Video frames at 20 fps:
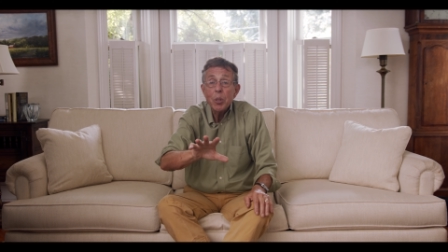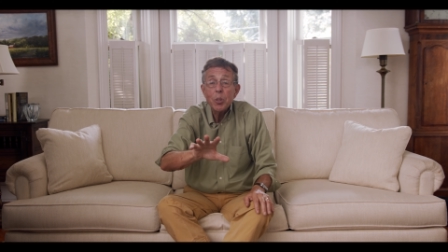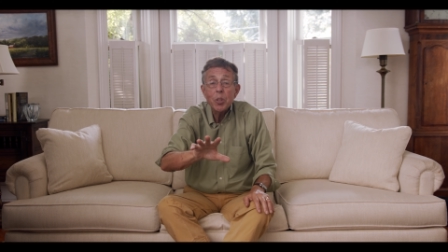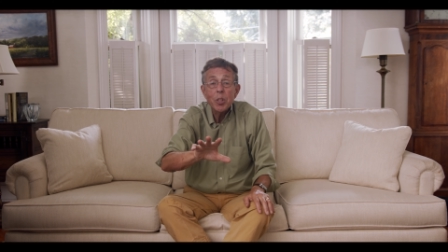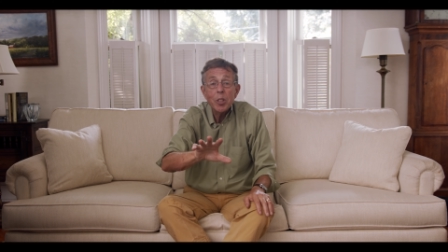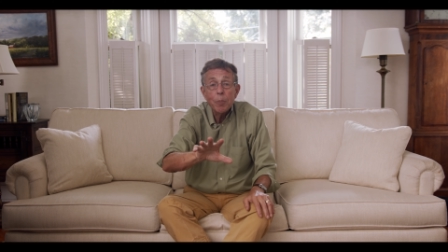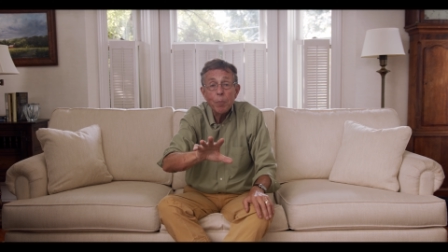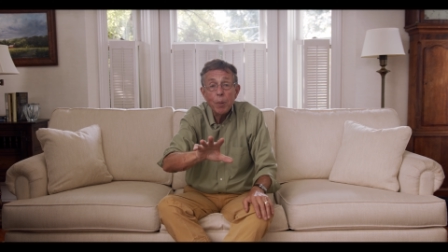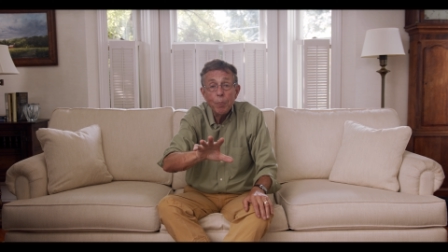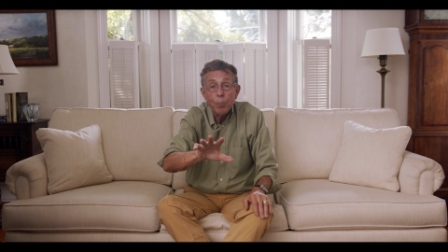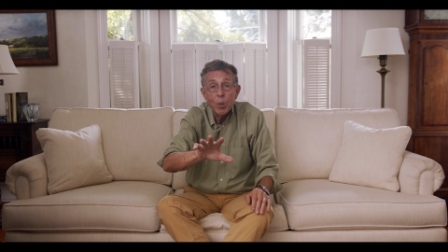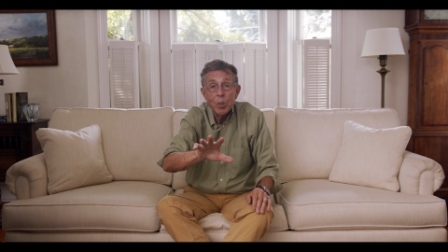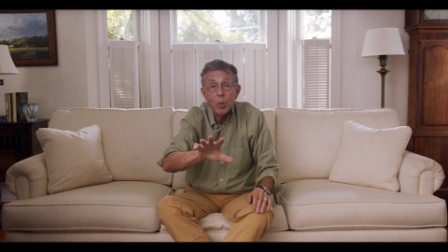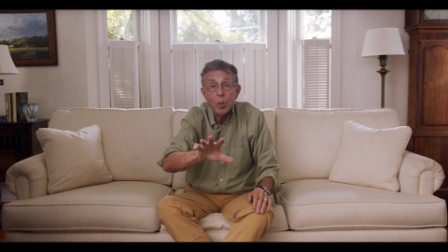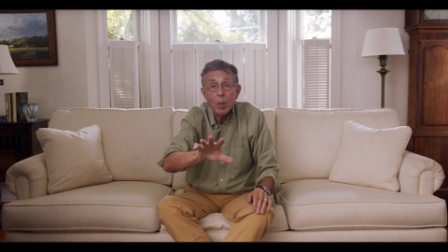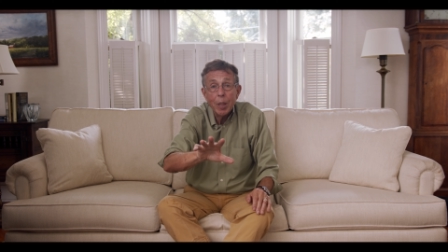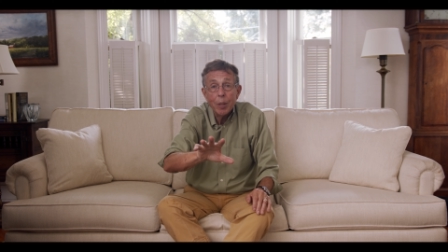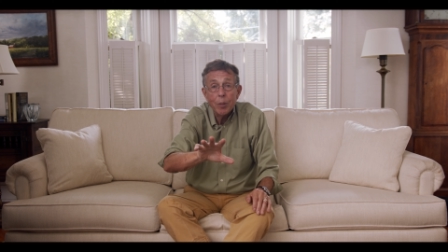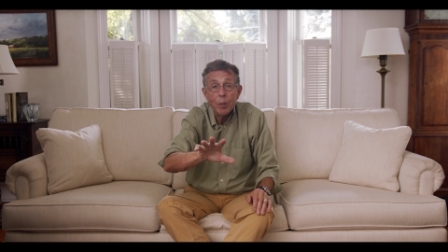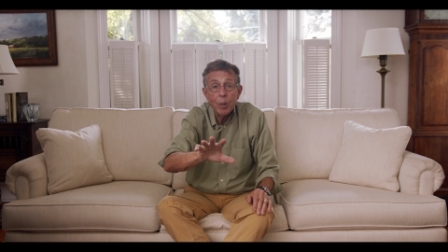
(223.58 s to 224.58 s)
Mississippi
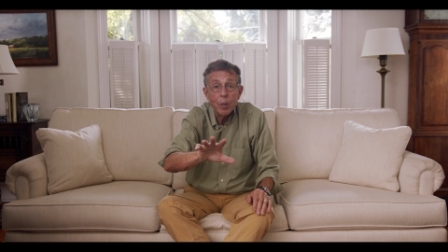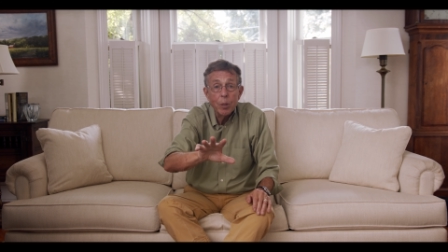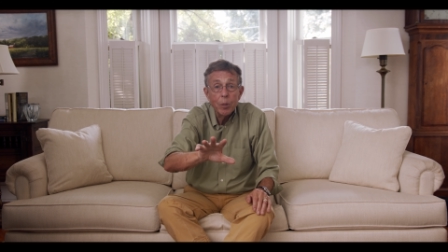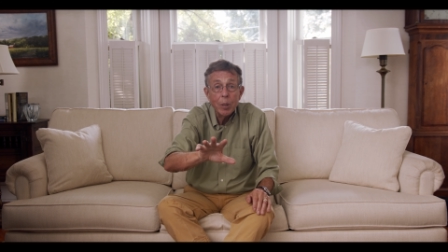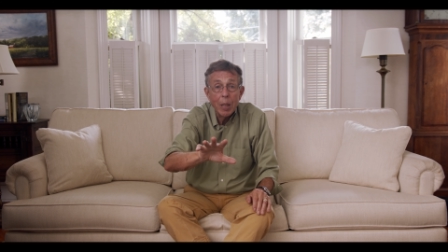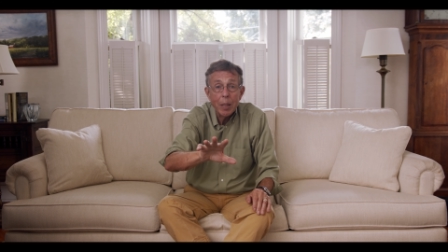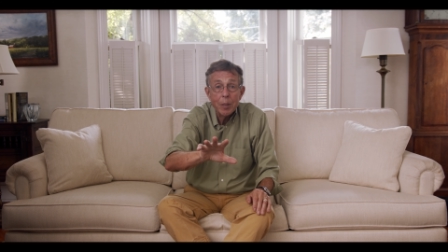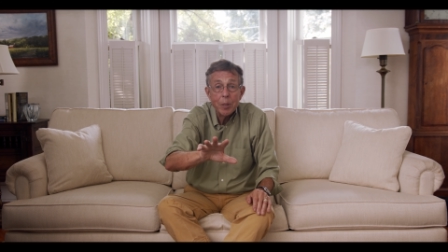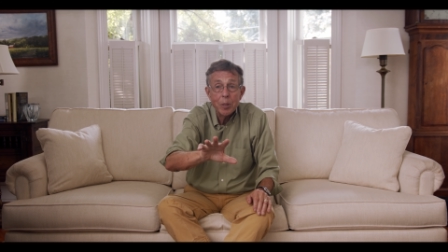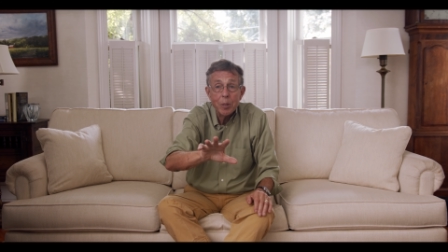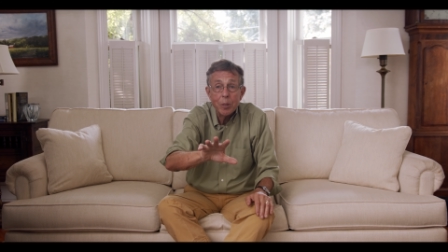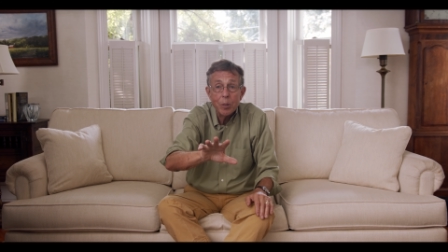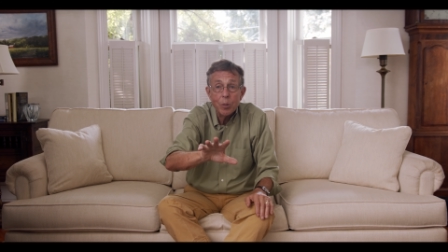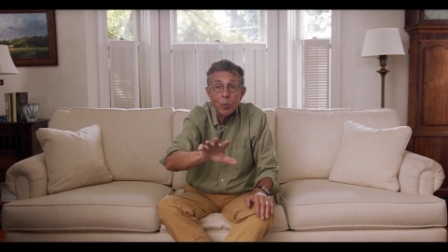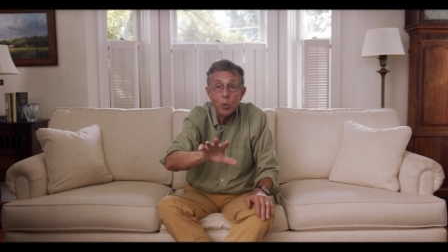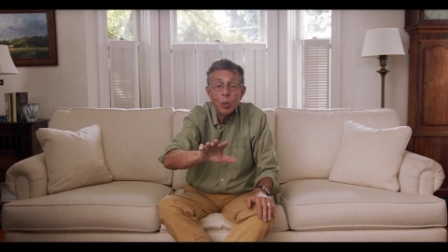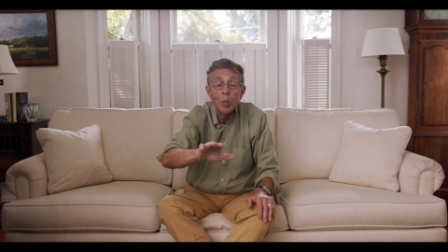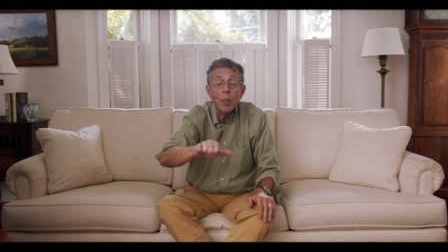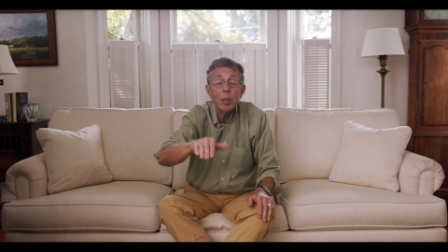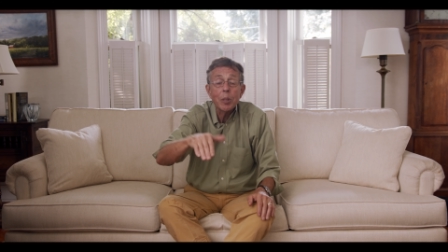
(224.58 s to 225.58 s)
puts together a new
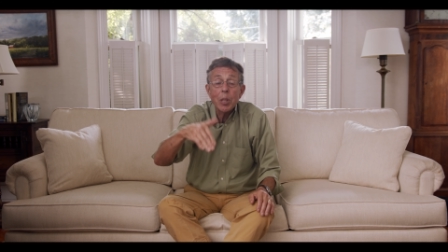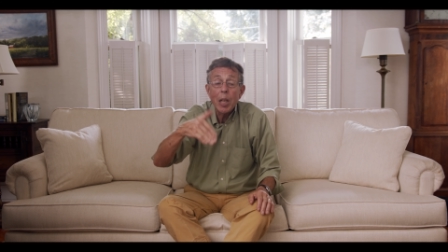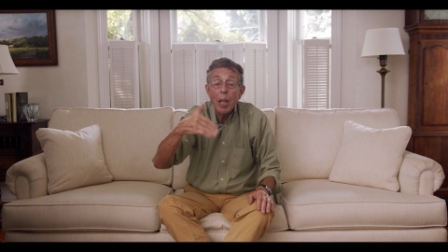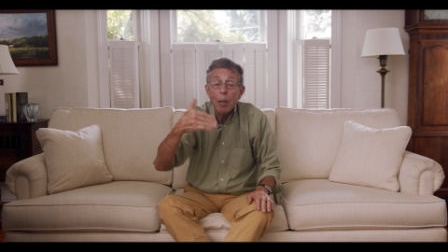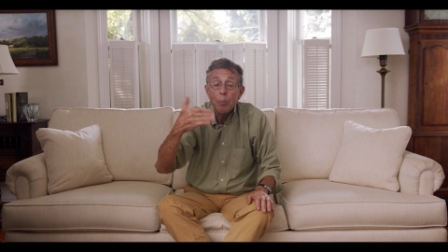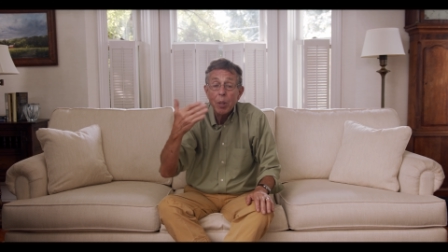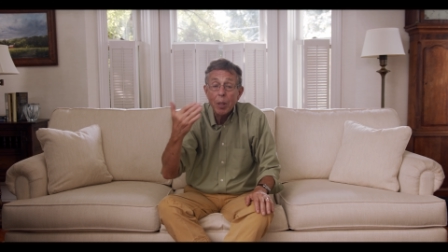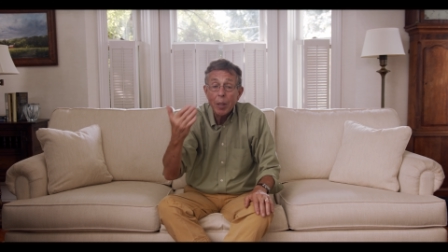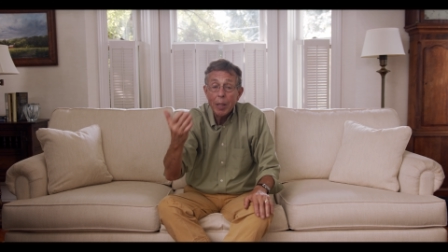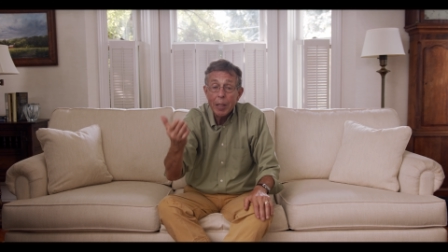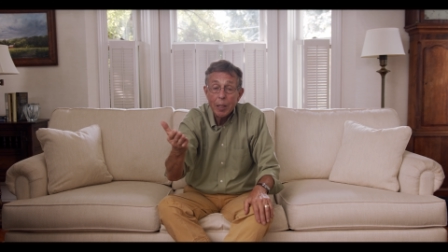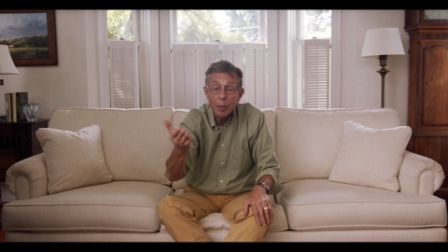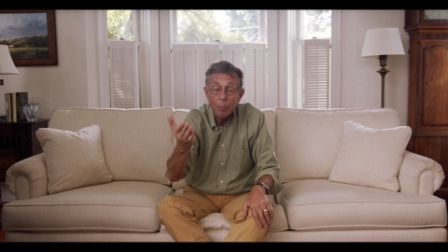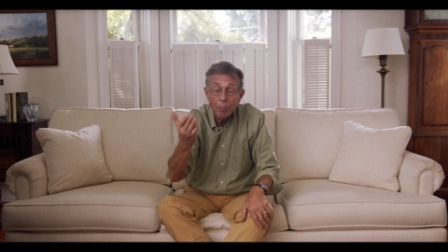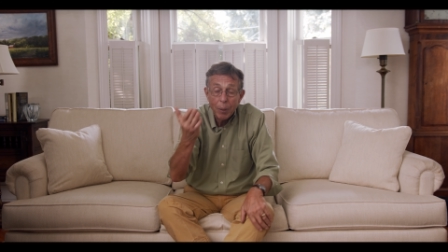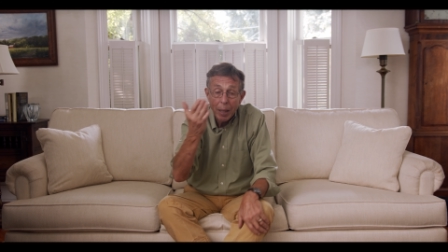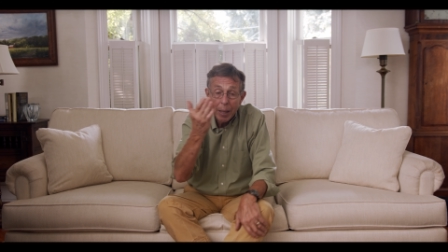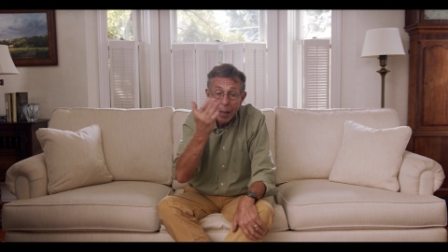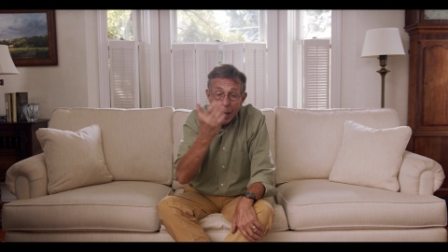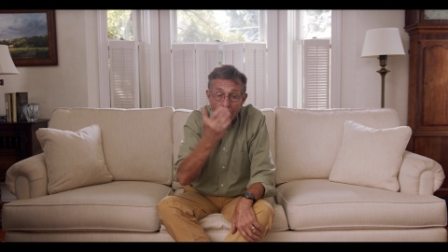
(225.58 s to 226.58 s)
constitution that's
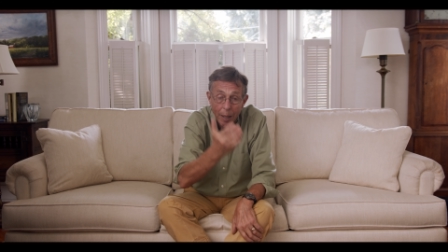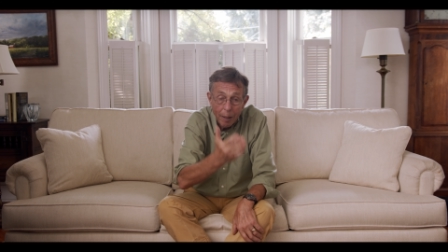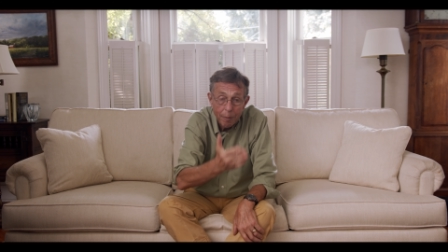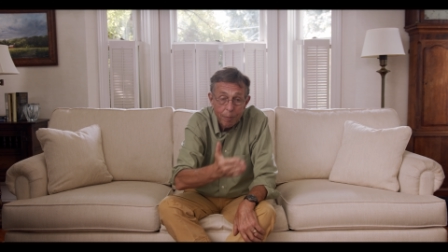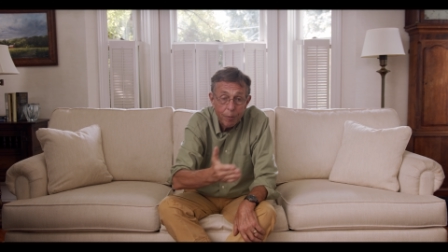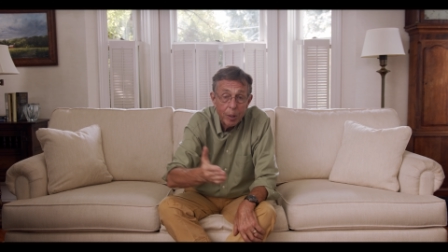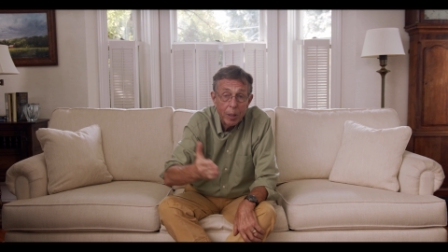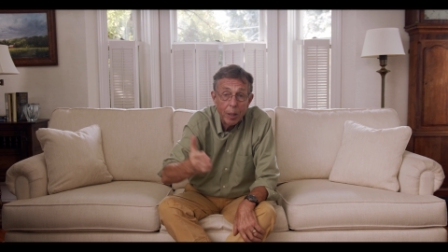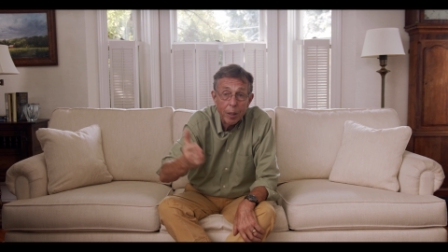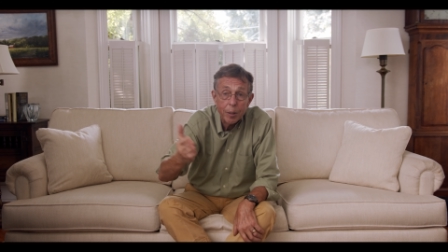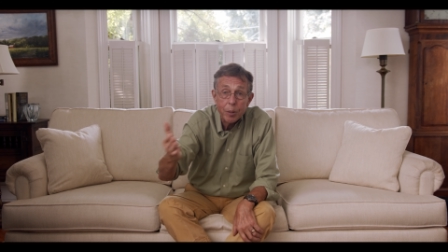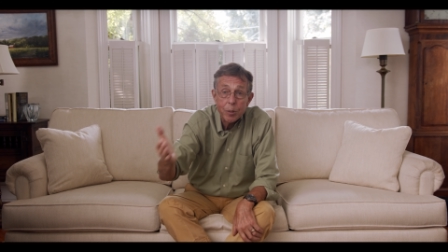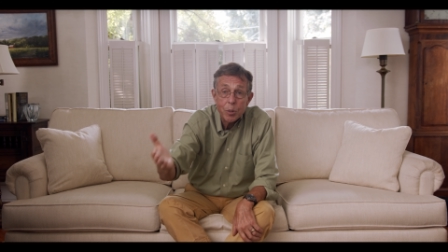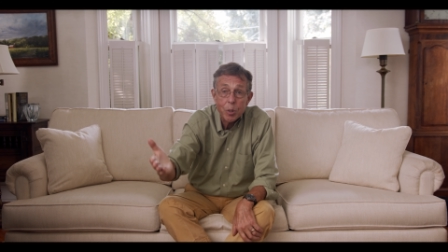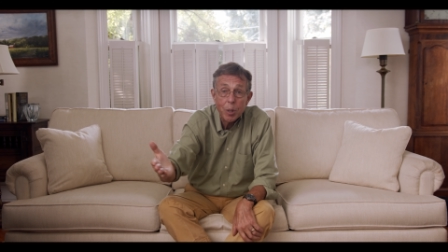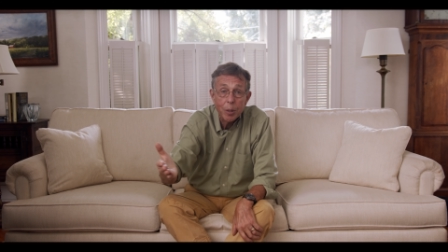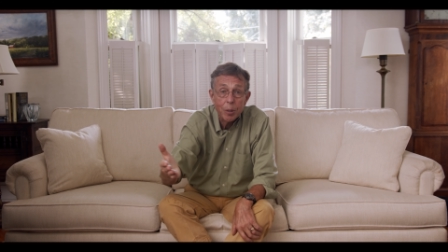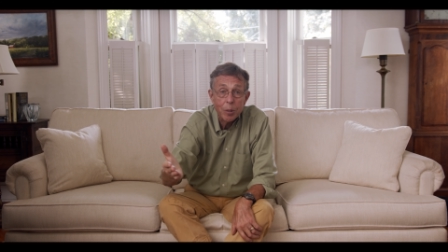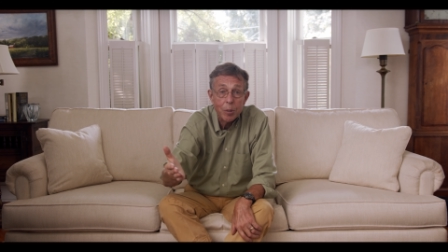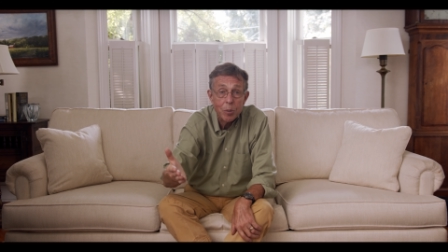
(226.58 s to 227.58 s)
emulated by every other
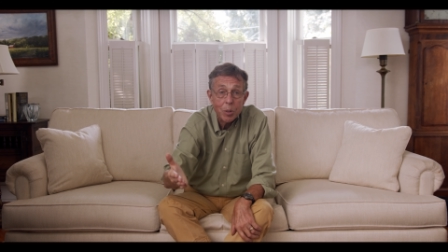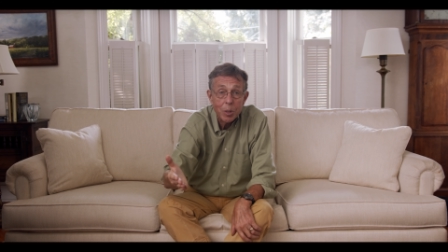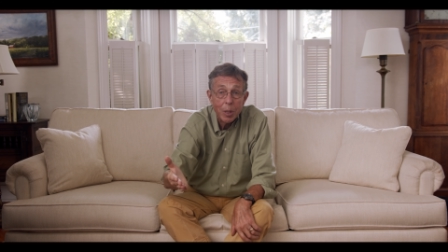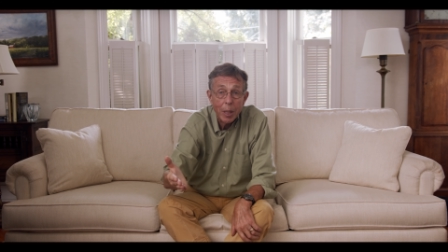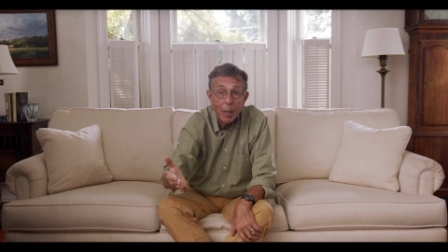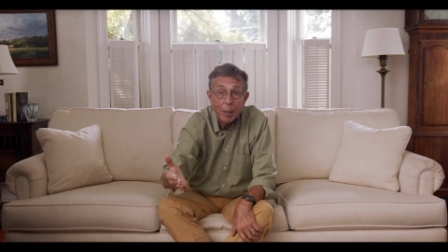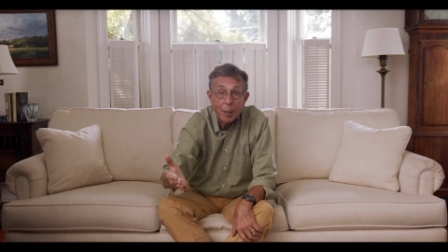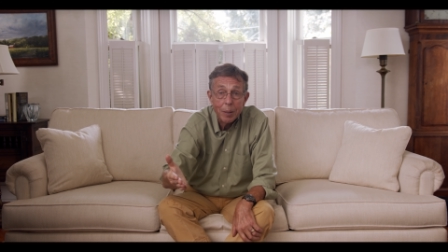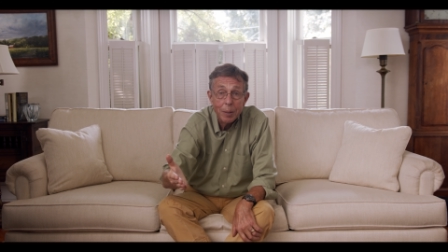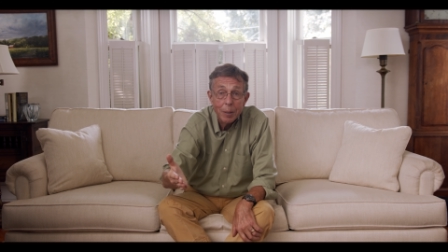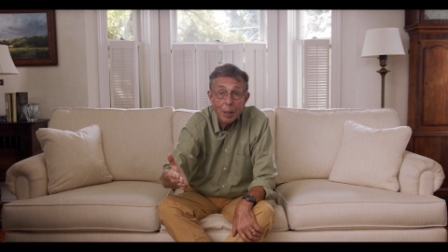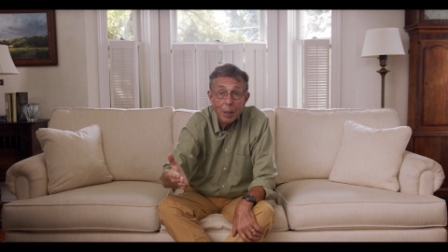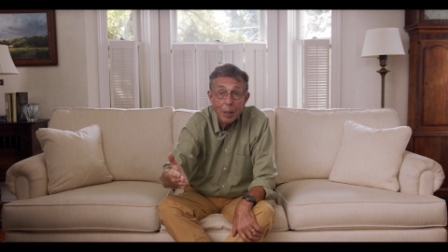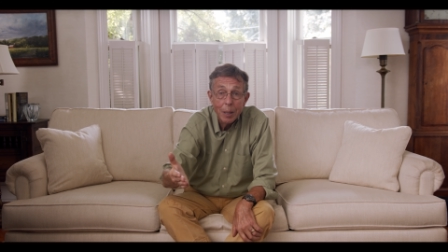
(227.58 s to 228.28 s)
southern state.